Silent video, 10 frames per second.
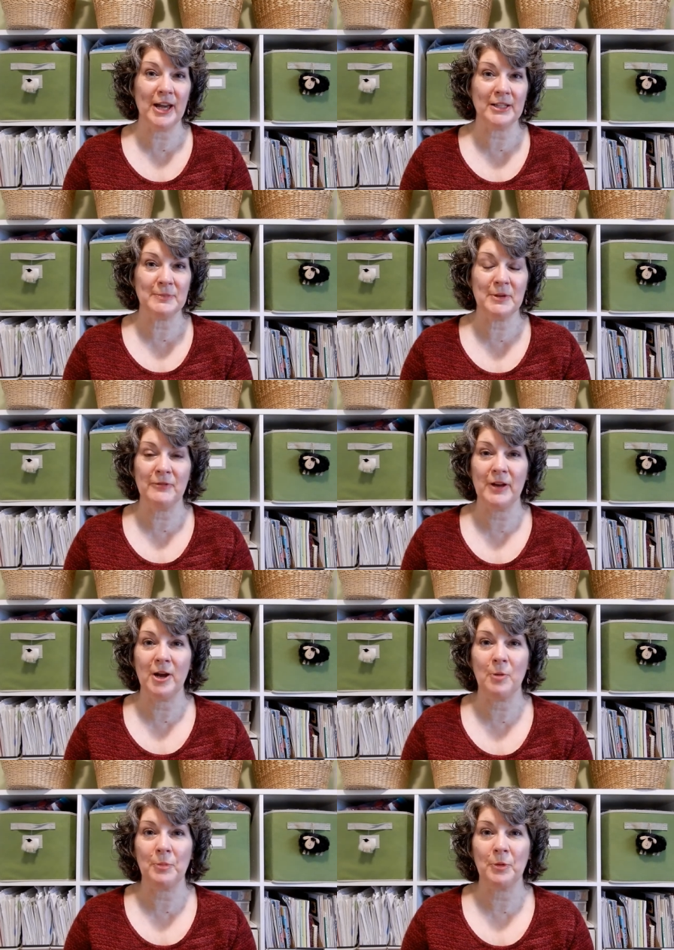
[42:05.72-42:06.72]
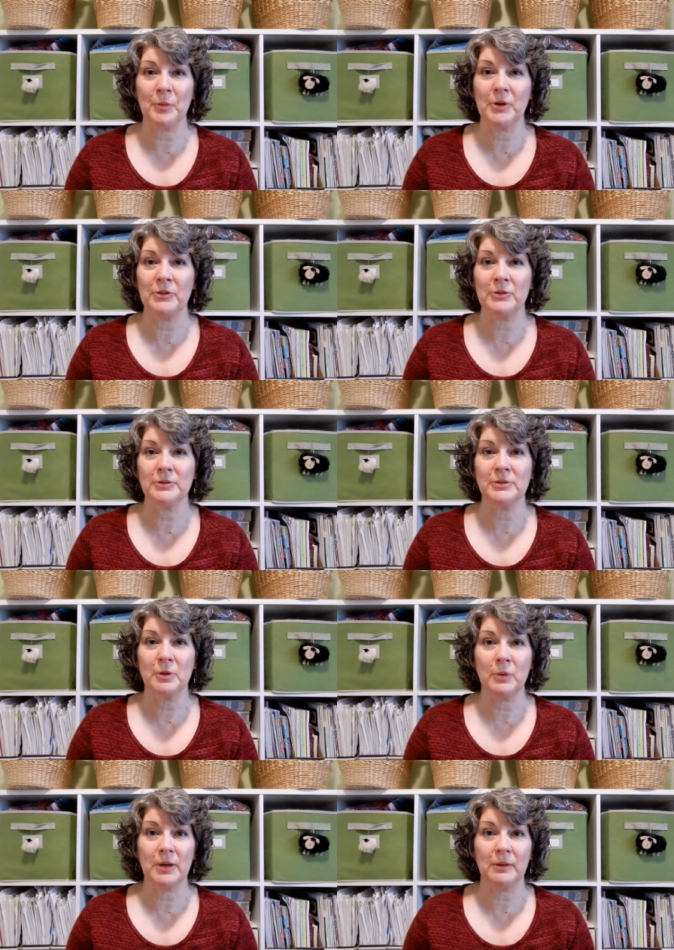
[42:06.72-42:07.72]
had asked me if I'd help her with a
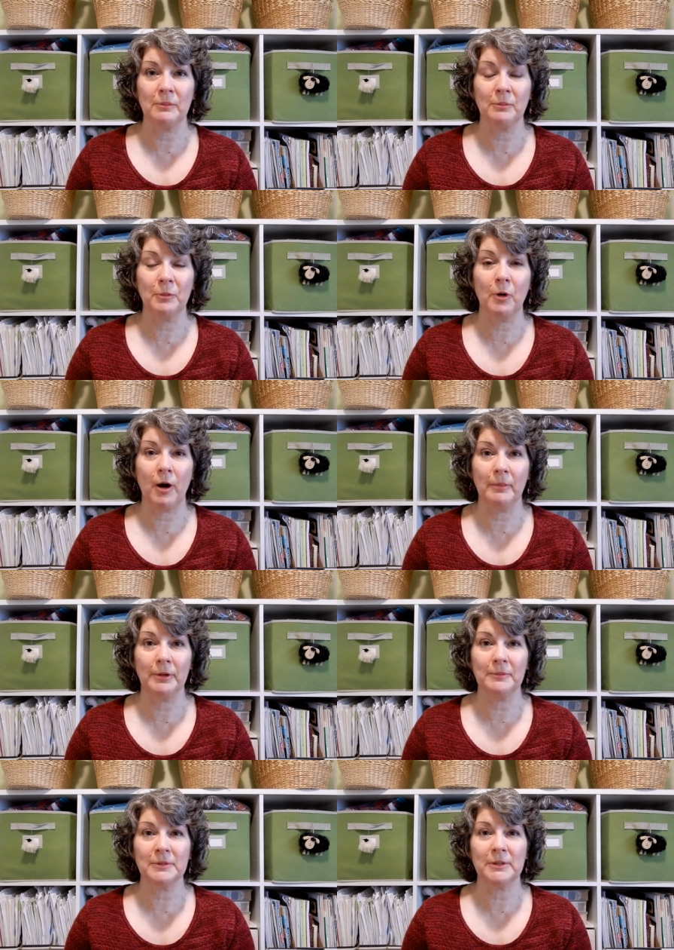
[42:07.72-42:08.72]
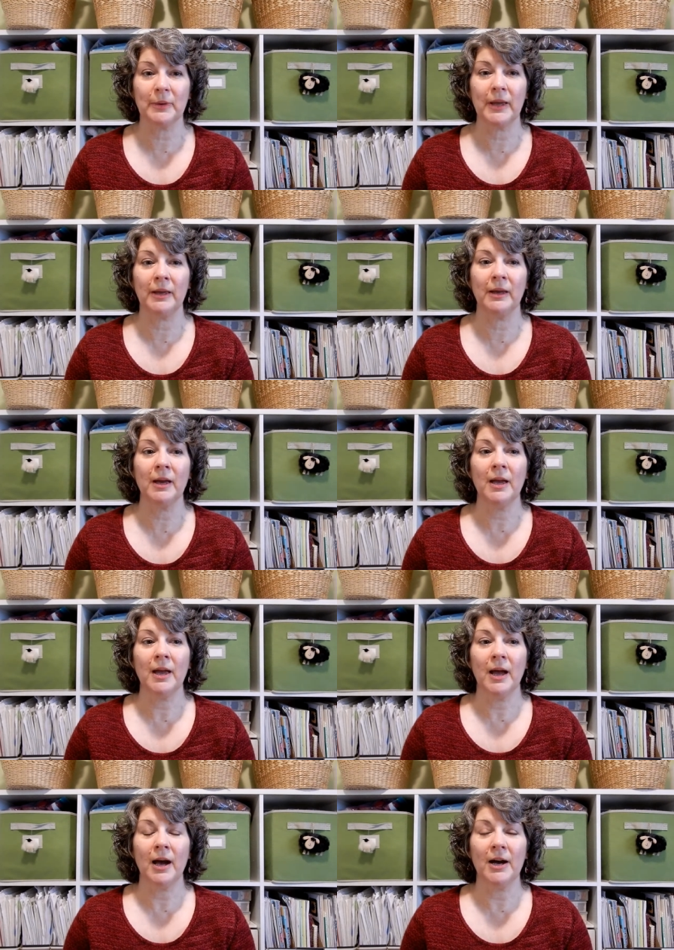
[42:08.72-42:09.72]
sewing problem. So I
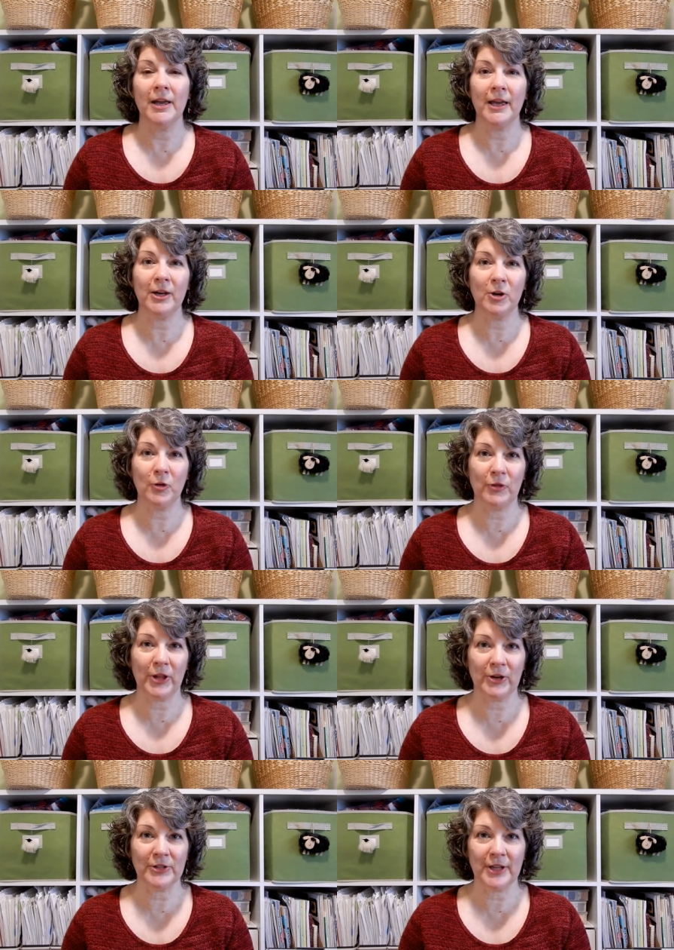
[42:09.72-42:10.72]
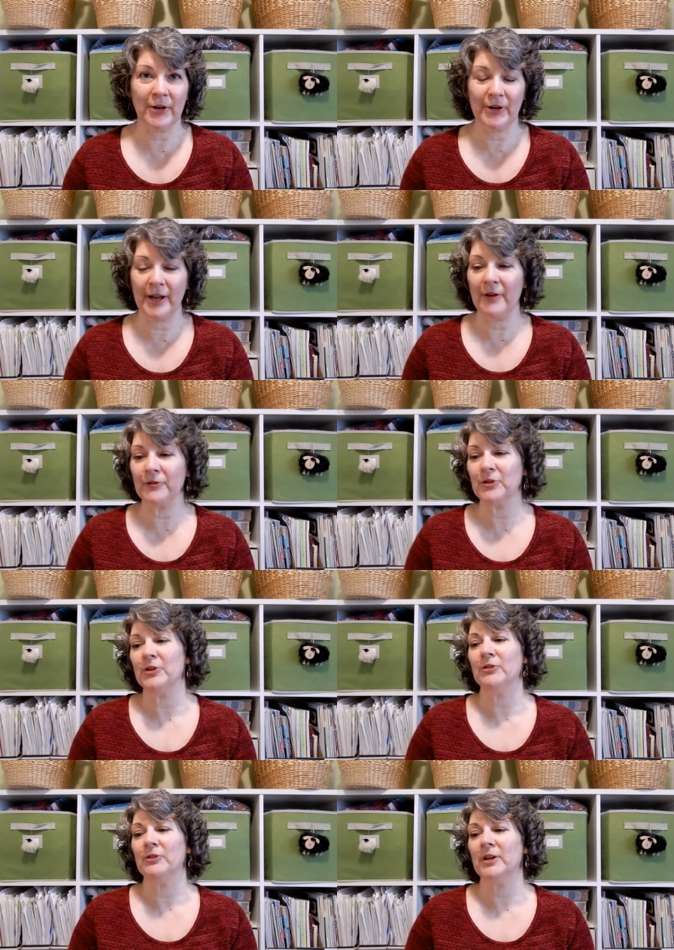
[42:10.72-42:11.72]
headed over there Saturday
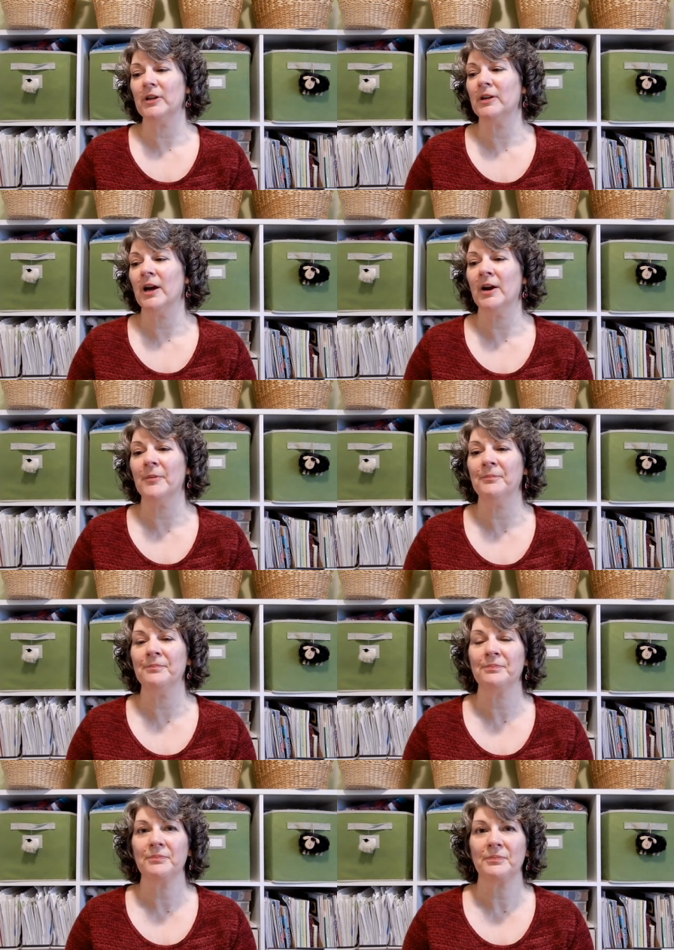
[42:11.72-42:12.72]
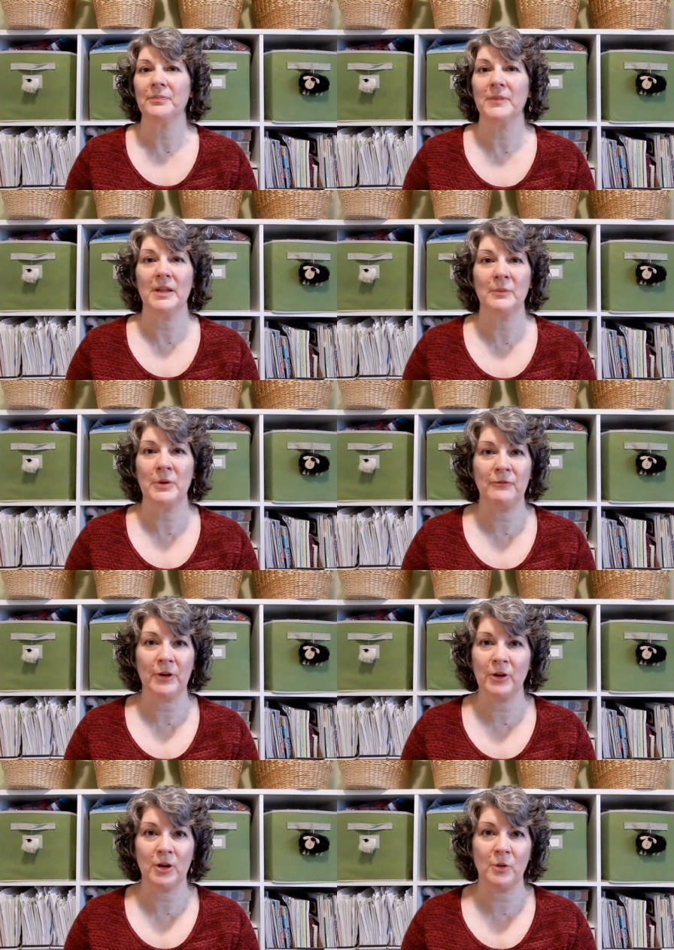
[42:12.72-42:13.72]
afternoon, and we
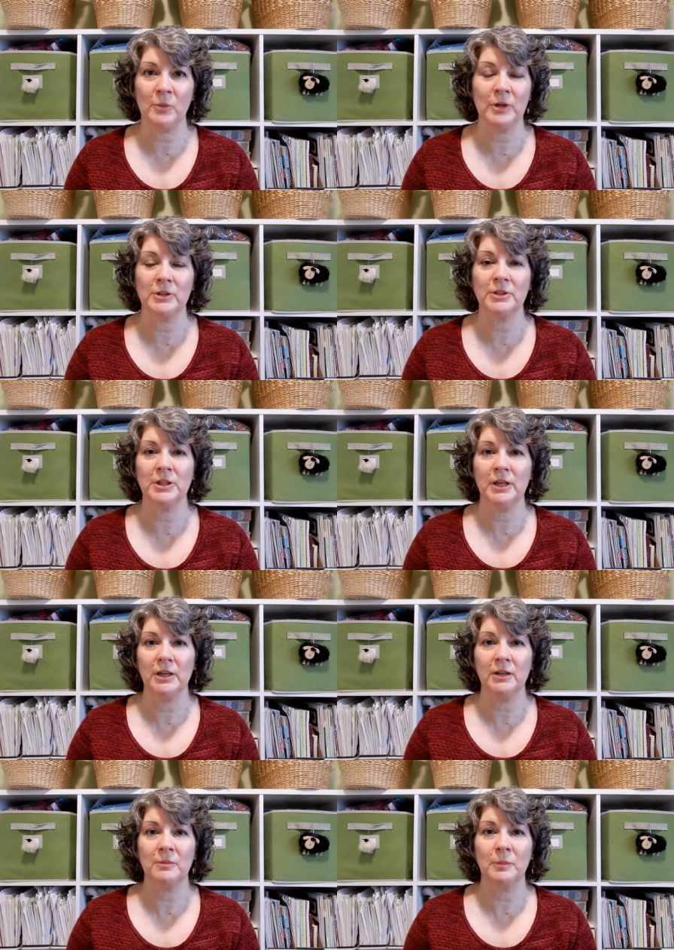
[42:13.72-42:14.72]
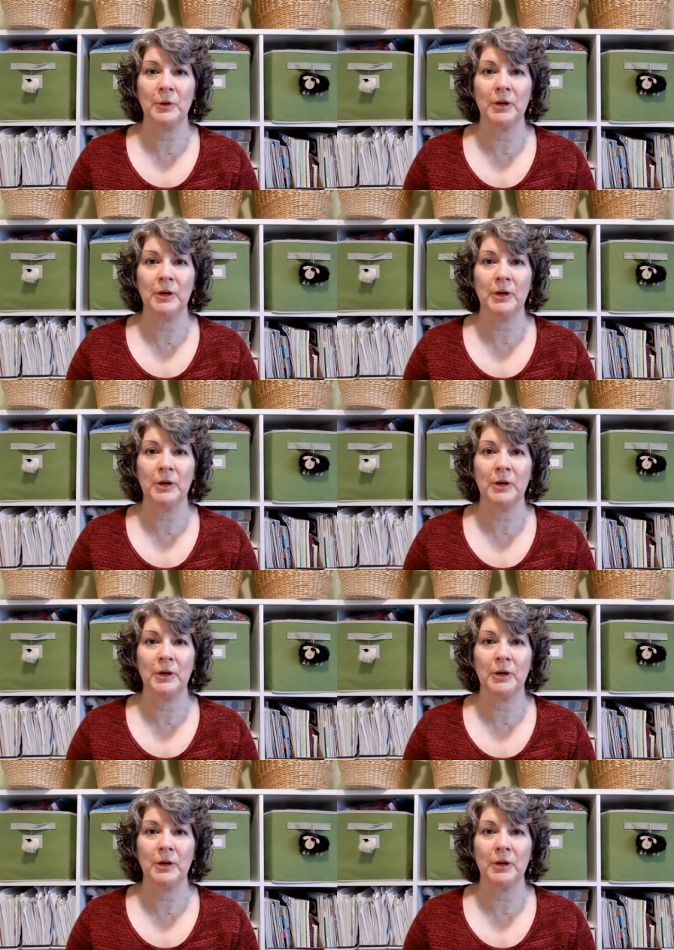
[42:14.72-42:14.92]
figured out what she needed